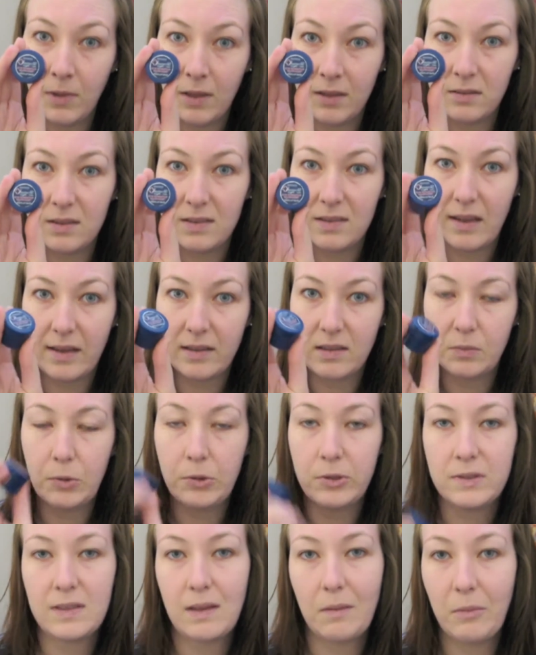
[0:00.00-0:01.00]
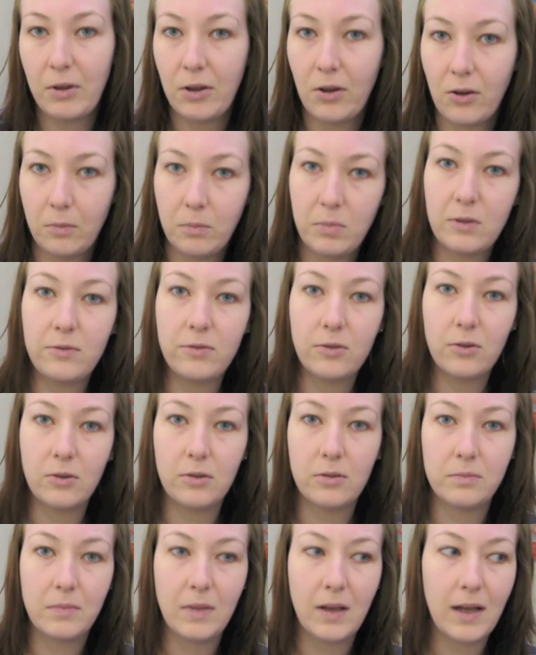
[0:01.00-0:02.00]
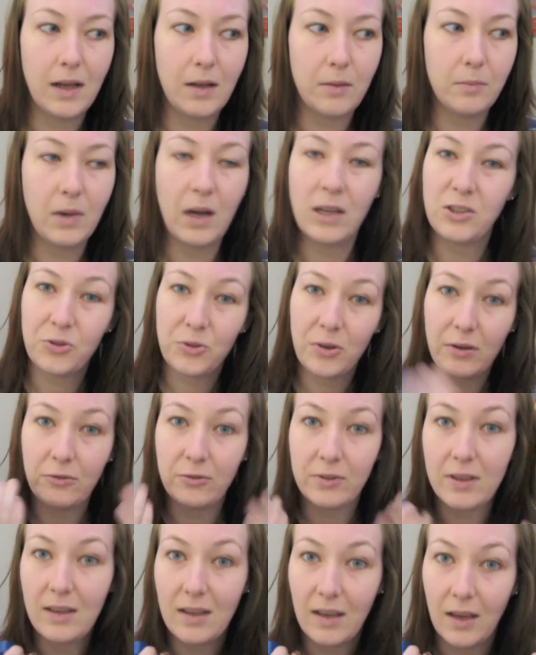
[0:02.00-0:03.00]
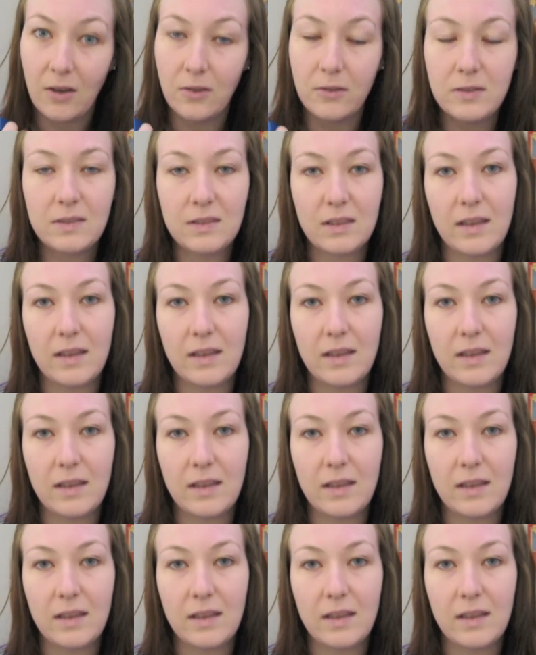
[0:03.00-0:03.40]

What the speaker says: I just like to put something on before I do everything else,